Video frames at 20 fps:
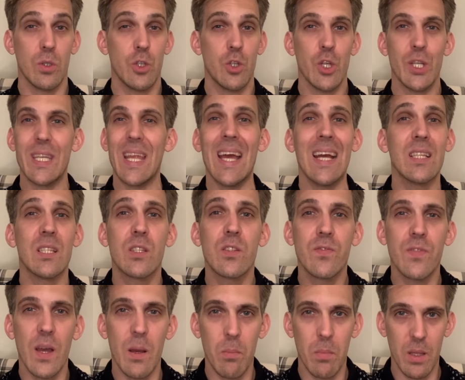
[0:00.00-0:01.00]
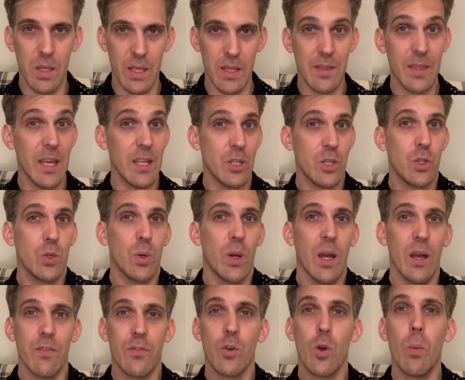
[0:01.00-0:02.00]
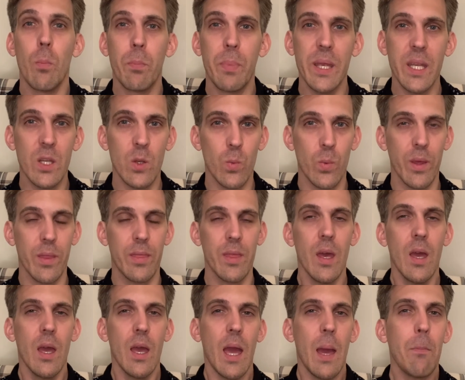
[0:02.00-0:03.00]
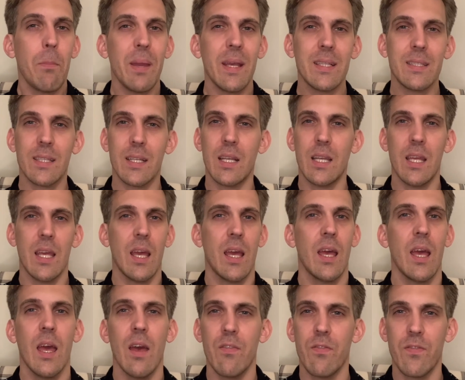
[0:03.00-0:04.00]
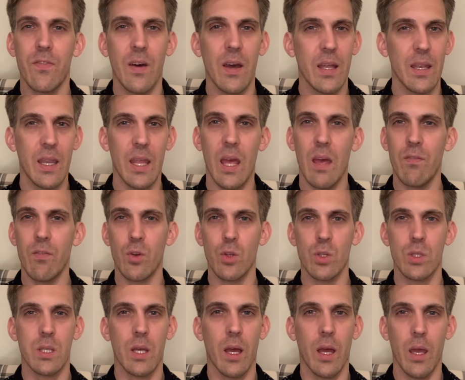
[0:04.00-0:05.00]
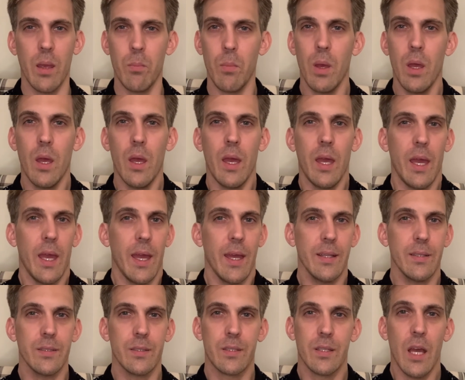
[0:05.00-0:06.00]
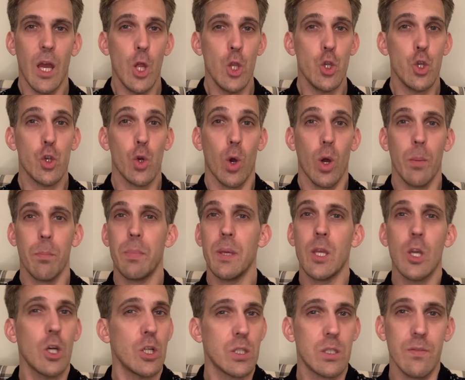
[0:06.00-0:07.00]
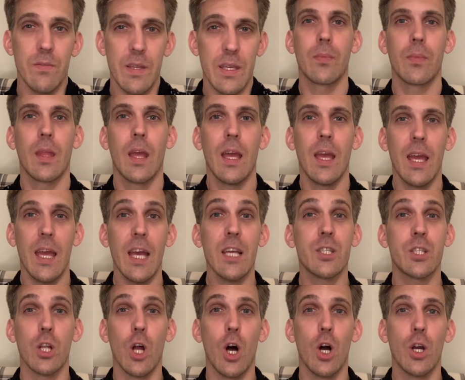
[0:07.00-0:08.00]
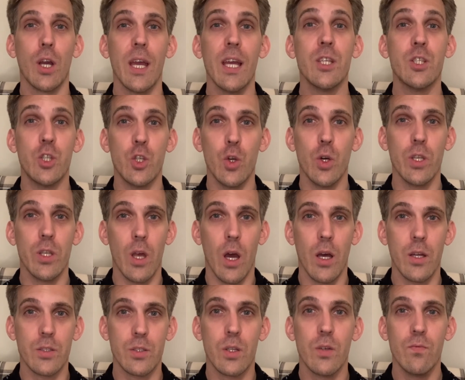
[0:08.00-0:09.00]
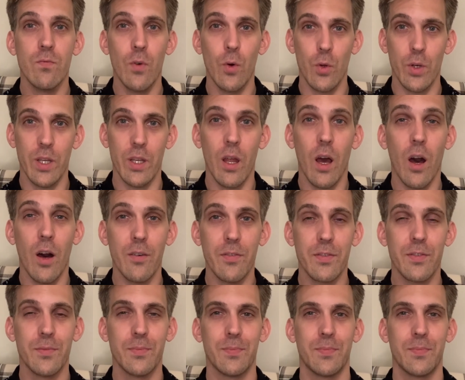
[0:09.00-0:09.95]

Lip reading: dance family that you have competed with, and basically have fun, have a good time, and enjoy being on TV, as long as you are not voted off.